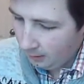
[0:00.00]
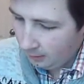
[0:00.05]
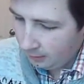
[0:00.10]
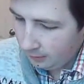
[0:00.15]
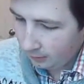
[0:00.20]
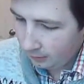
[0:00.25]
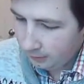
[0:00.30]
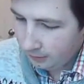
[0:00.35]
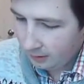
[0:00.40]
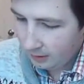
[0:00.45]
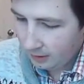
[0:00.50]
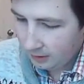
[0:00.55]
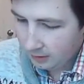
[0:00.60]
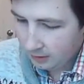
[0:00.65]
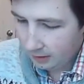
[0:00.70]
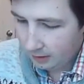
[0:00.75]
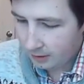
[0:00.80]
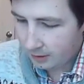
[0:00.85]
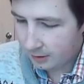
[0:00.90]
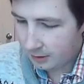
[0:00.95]
Darth Sidious
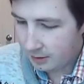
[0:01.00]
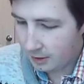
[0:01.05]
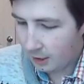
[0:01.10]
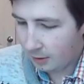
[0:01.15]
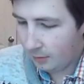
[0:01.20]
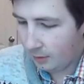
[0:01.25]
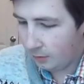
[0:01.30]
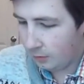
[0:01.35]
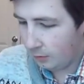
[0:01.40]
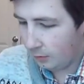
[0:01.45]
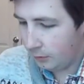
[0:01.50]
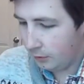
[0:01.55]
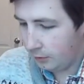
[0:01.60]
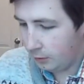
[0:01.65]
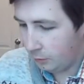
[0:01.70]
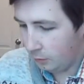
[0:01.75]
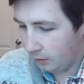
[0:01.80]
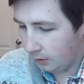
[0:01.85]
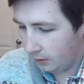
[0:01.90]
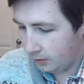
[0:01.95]
says, "At the time I wrote
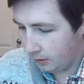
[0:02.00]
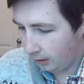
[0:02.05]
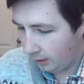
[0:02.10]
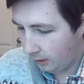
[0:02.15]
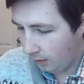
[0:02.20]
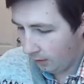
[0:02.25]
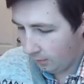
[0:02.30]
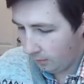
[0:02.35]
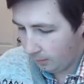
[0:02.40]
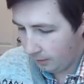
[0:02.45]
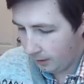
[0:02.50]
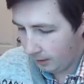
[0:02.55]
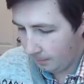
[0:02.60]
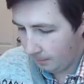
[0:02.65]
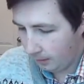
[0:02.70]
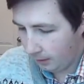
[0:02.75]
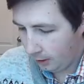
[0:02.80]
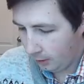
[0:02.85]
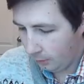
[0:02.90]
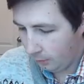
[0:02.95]
these words, I hoped my
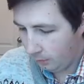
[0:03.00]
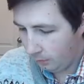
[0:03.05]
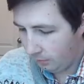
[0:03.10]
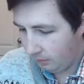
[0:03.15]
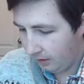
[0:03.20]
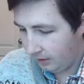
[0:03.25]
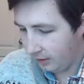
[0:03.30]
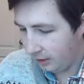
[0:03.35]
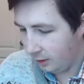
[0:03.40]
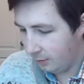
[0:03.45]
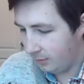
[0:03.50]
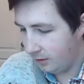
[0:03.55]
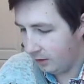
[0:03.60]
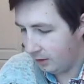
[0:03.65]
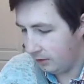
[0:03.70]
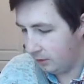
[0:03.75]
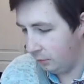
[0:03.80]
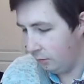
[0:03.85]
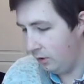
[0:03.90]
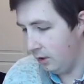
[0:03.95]
empire would provide
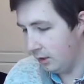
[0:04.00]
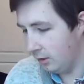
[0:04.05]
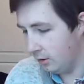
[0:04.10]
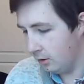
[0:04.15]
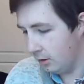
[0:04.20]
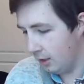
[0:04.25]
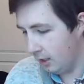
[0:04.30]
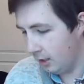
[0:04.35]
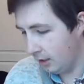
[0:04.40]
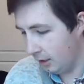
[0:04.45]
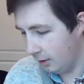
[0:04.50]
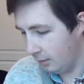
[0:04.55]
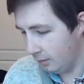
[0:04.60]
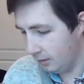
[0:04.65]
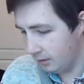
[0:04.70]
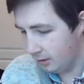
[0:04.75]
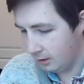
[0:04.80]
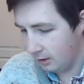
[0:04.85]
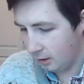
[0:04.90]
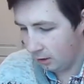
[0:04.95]
limitless reach, yet I
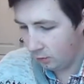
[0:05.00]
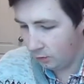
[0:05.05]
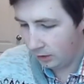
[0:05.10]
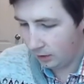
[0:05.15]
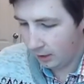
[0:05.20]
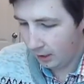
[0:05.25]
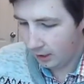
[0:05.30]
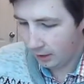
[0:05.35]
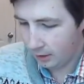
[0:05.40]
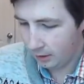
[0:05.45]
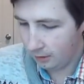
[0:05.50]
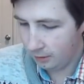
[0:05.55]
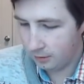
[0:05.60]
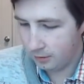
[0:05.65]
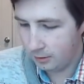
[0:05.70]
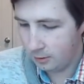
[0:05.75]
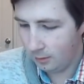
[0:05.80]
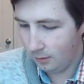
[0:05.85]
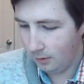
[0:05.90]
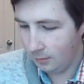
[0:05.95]
must still rely on others
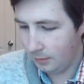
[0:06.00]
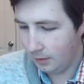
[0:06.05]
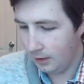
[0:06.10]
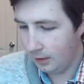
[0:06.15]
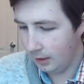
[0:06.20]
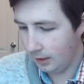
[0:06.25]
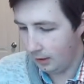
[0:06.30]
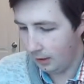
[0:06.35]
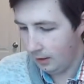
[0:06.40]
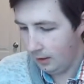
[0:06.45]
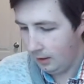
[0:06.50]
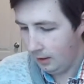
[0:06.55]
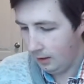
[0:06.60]
to do my bidding.